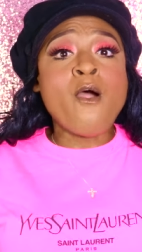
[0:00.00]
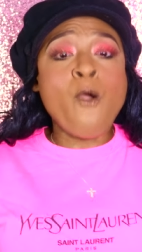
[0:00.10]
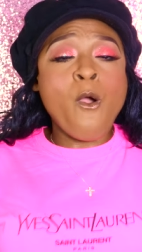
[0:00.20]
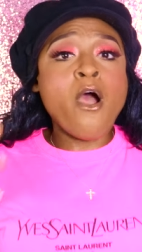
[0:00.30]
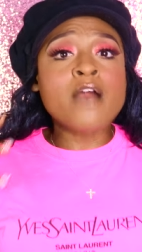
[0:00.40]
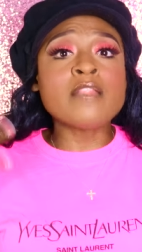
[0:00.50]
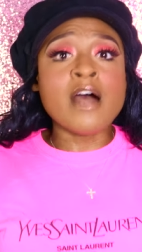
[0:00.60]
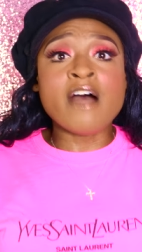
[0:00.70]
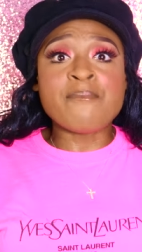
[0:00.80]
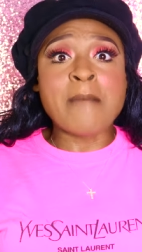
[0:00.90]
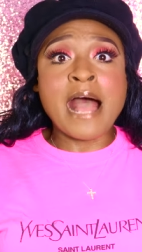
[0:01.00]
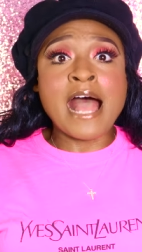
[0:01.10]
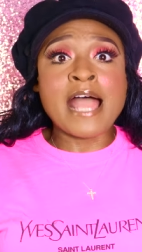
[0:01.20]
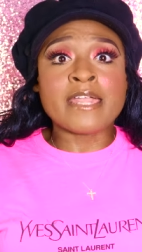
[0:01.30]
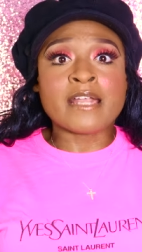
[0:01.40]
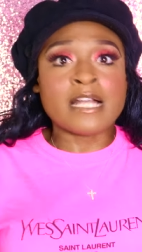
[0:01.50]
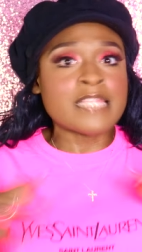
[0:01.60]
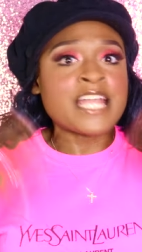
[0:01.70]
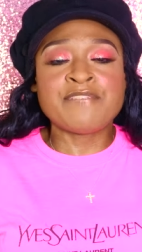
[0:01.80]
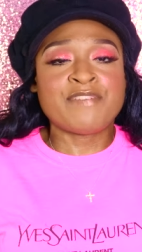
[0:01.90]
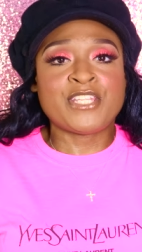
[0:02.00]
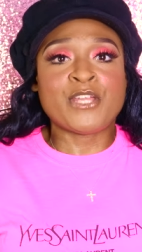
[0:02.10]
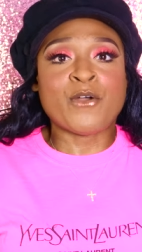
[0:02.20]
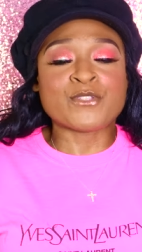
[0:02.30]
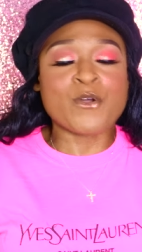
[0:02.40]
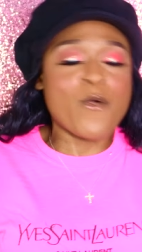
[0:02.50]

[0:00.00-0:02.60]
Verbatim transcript: all of my collection videos,